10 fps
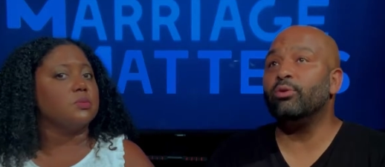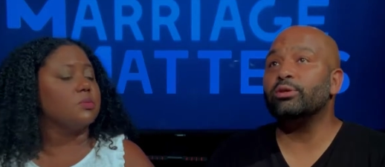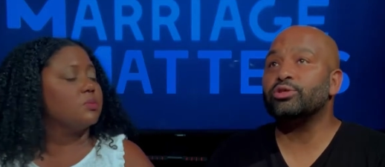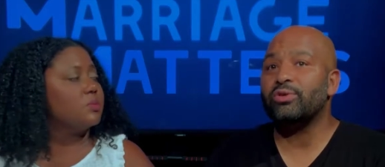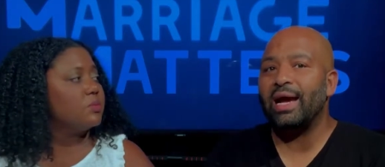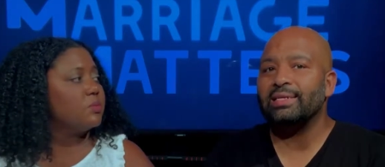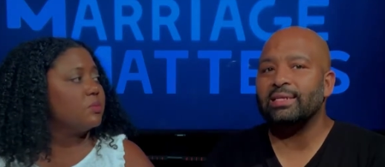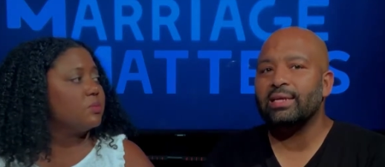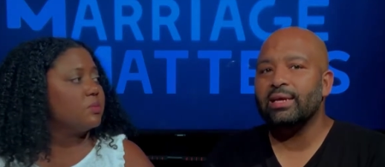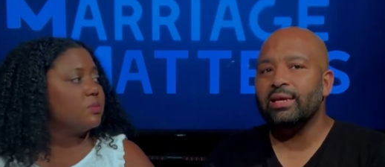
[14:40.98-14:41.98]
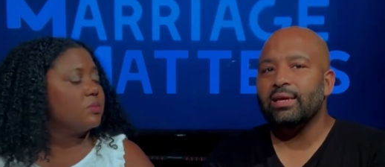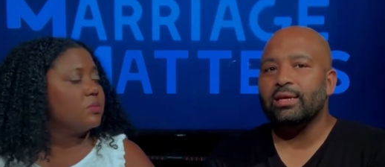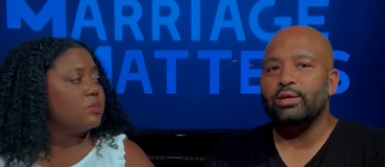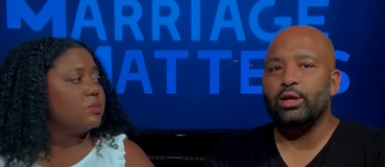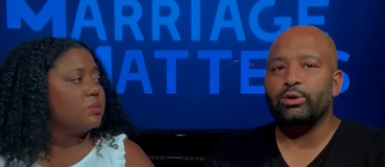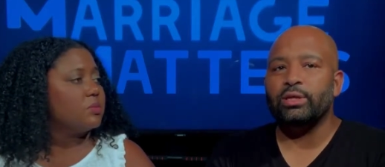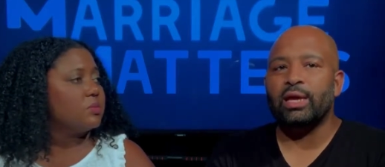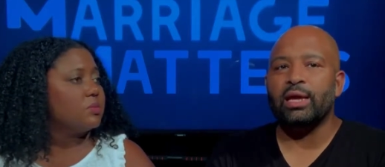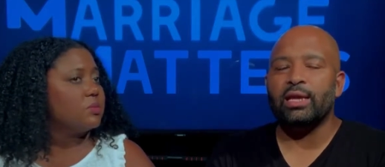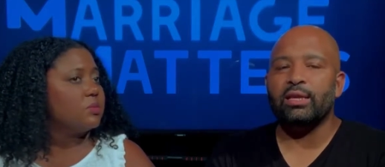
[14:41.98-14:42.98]
Speaker 1: more tragic, you know,
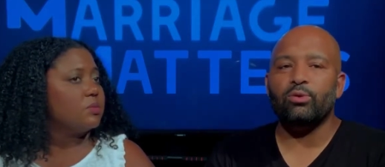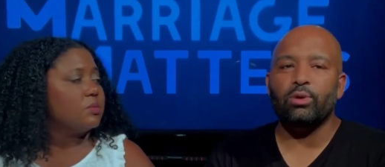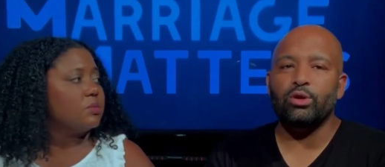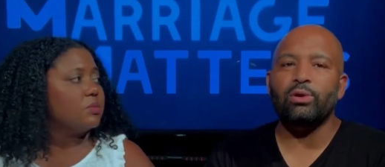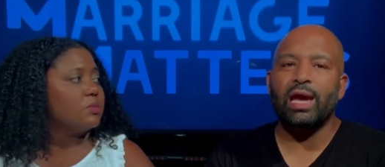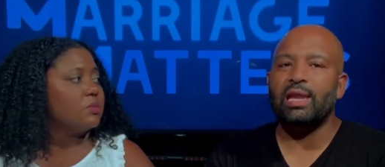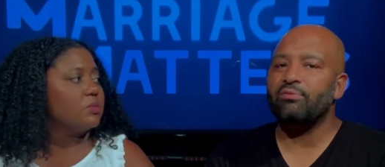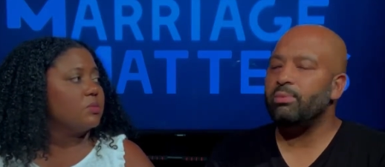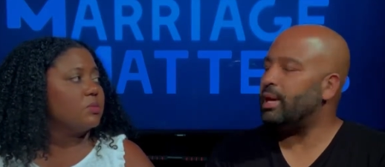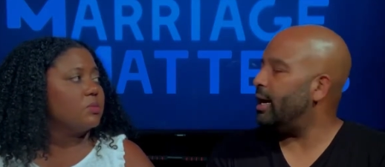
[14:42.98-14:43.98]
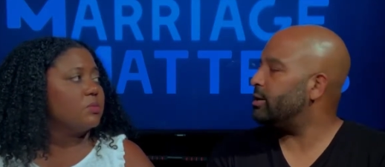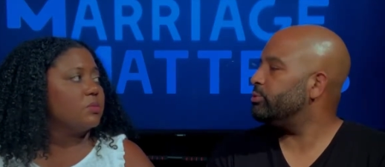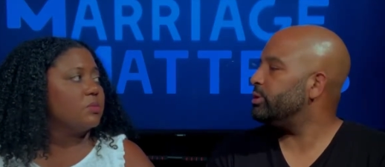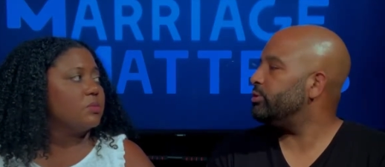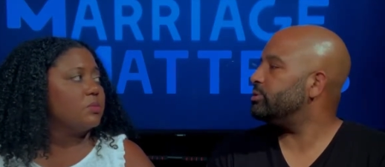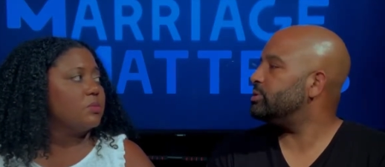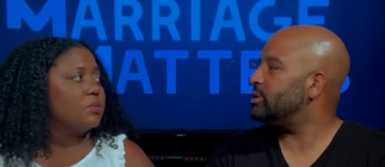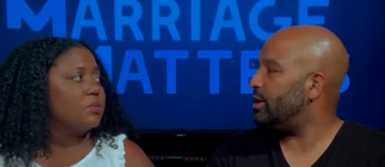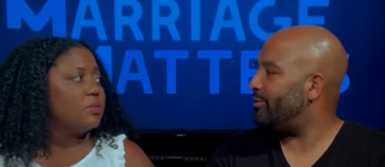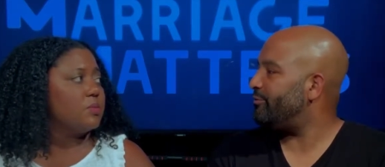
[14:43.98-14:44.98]
than when you can't even be honest with
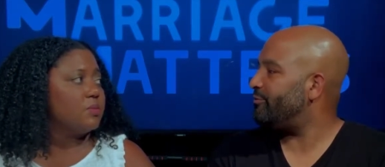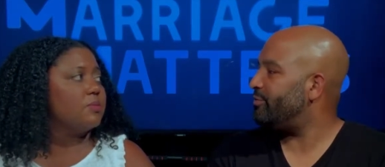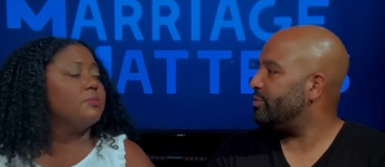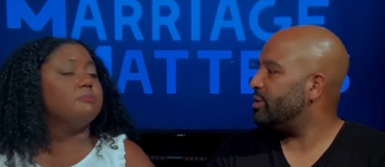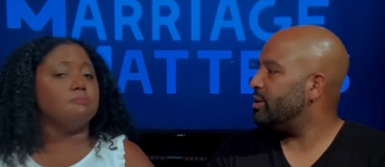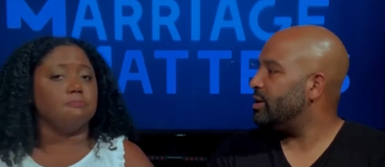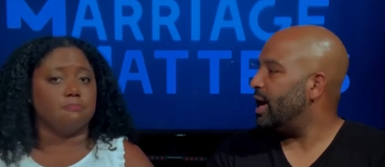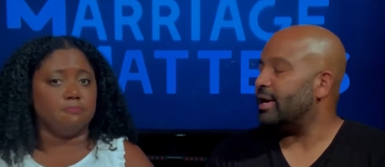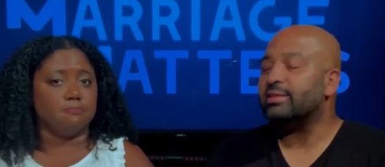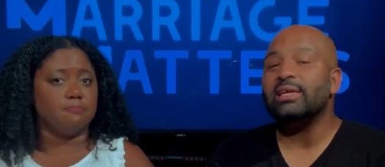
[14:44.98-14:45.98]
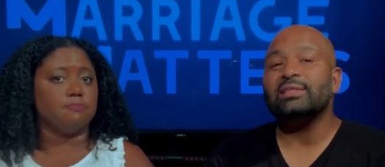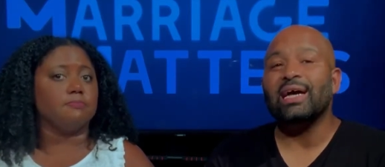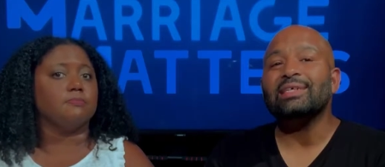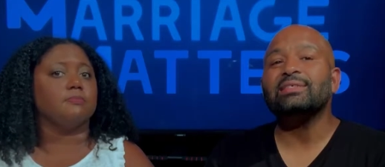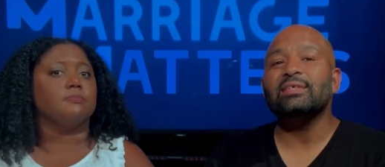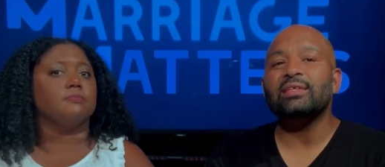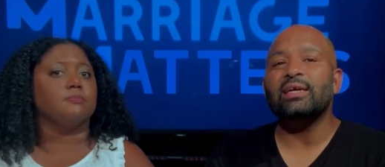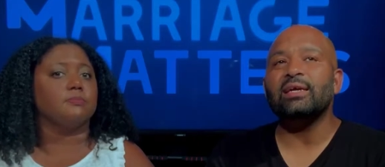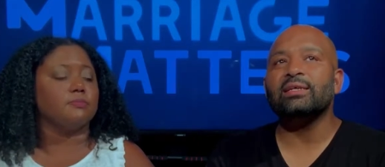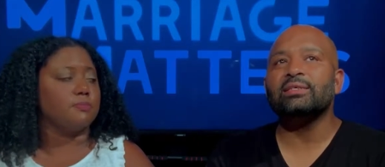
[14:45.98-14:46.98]
yourself. Mm -hmm and I think that's the
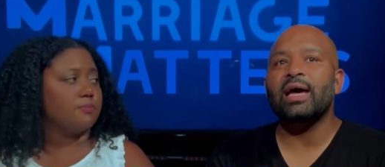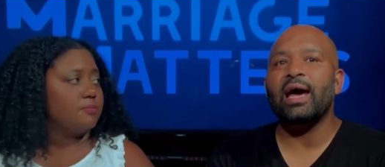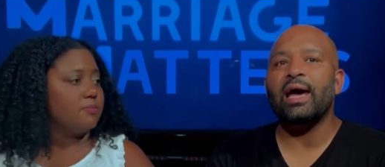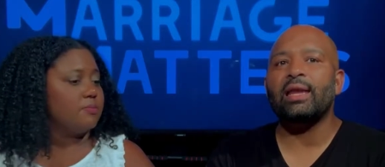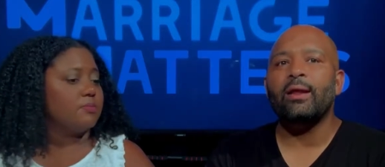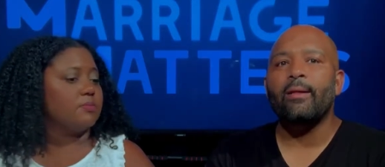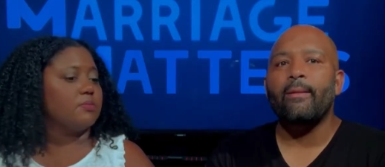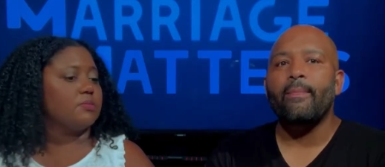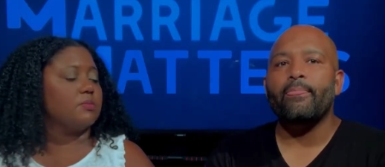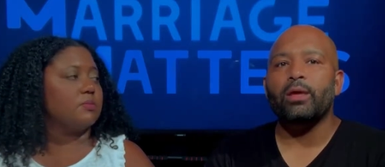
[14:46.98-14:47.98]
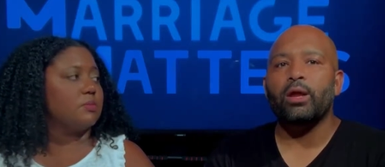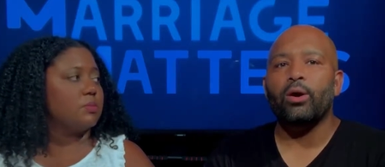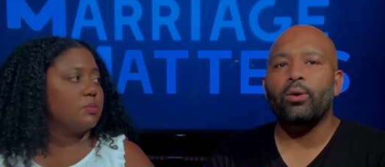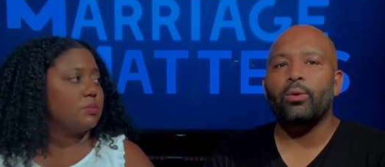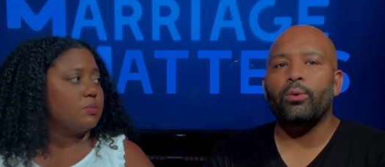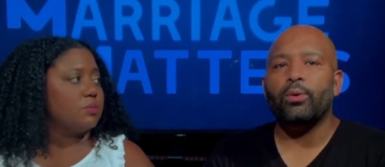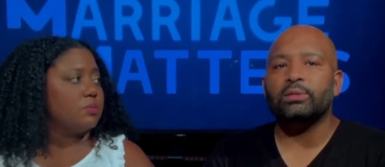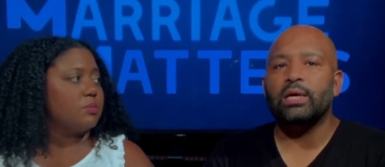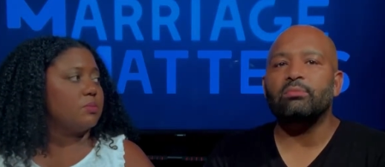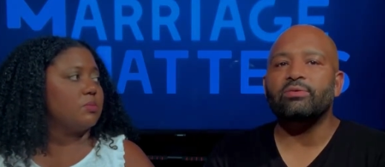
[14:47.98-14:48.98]
thing is that, you know,
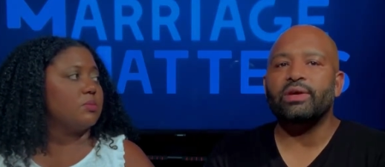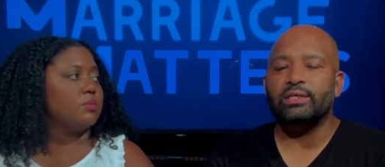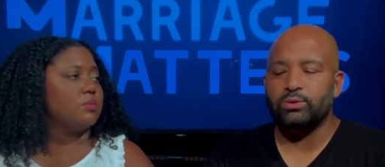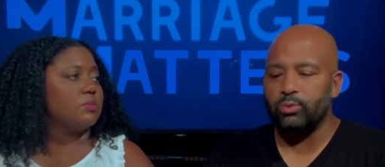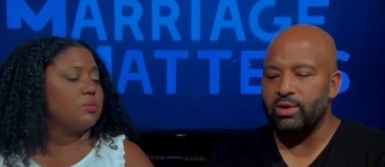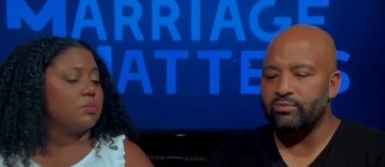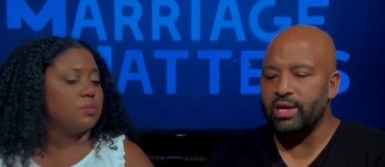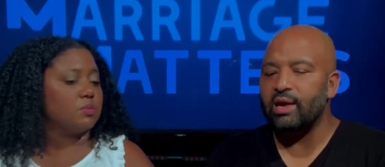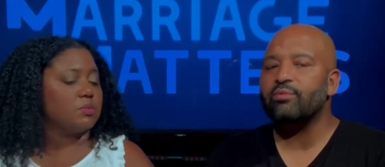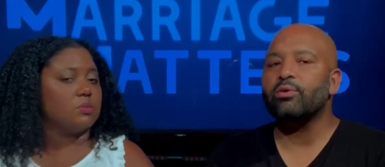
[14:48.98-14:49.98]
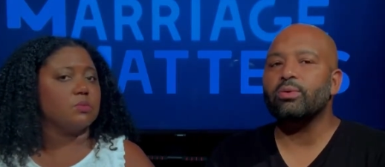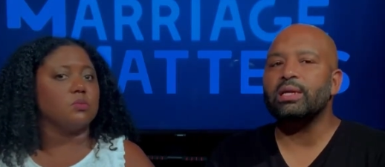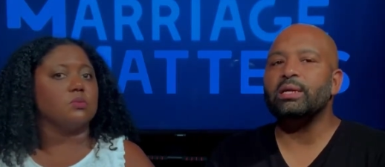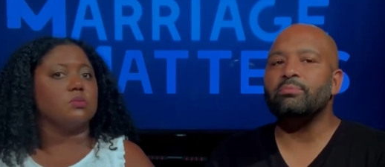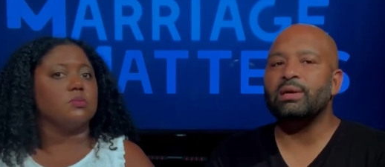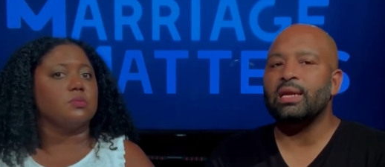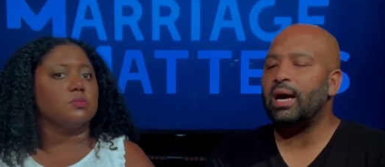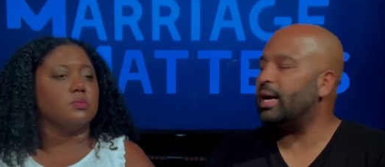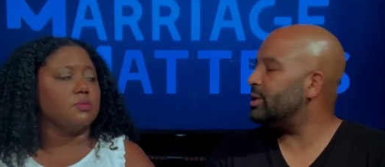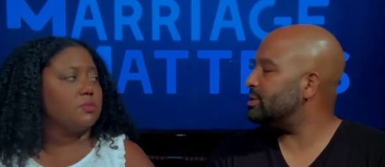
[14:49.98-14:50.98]
some of us, we've never really been
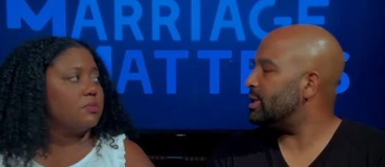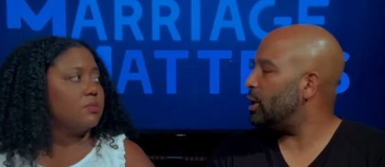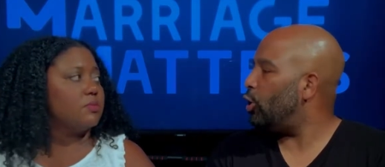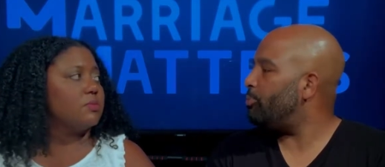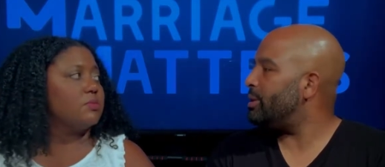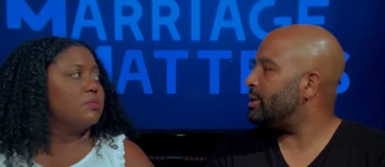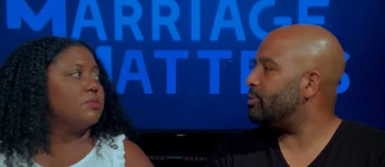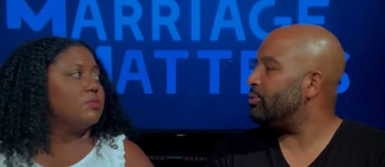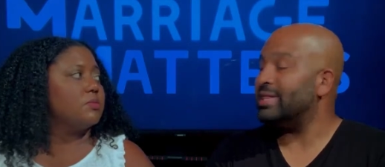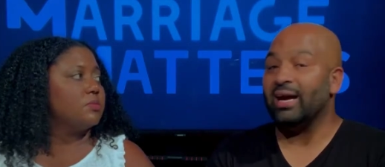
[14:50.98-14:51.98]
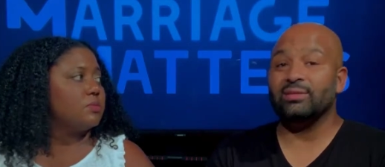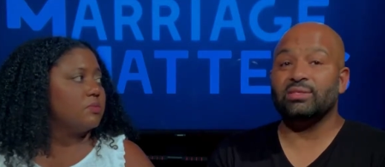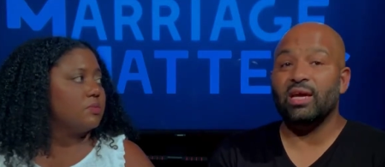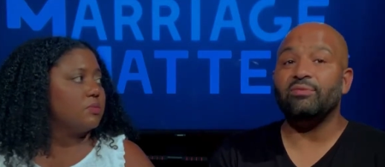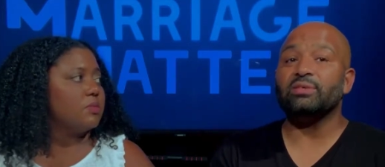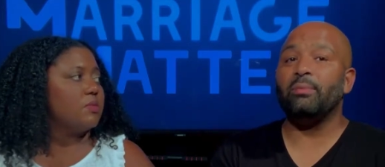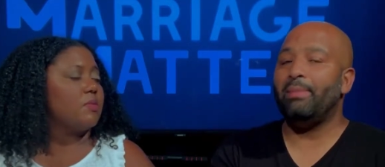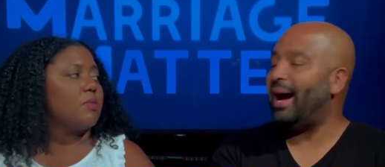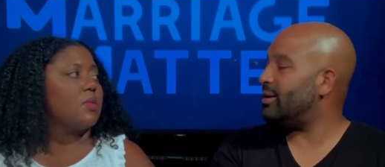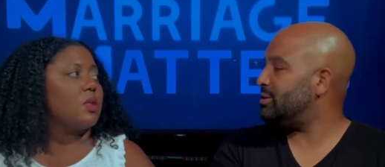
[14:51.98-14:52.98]
honest and open with ourselves
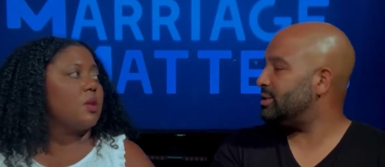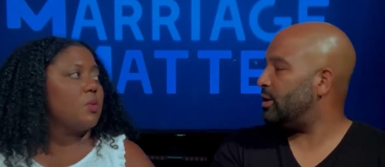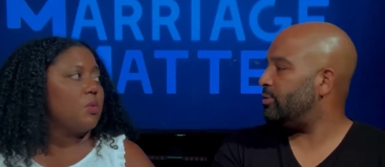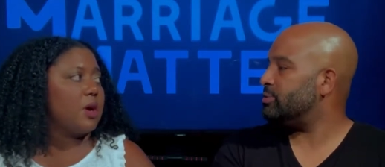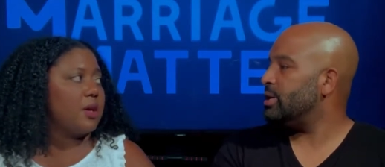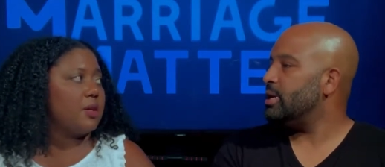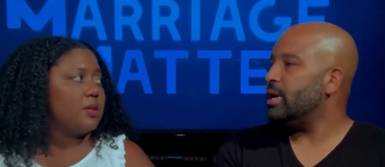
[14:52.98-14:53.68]
about ourselves. Right.